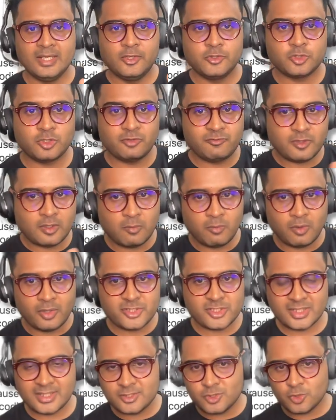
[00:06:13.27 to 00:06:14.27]
So if you're
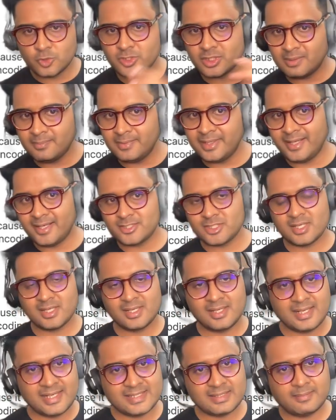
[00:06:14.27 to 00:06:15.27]
watching in social media
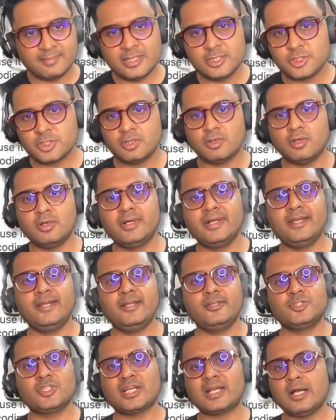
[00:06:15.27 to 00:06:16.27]
channel, as I mentioned already,
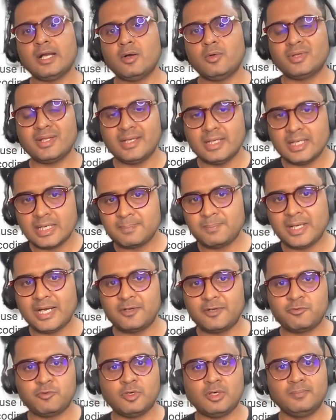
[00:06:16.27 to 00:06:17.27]
check out in our
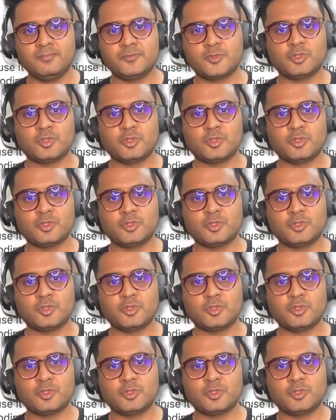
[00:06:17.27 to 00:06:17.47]
platform.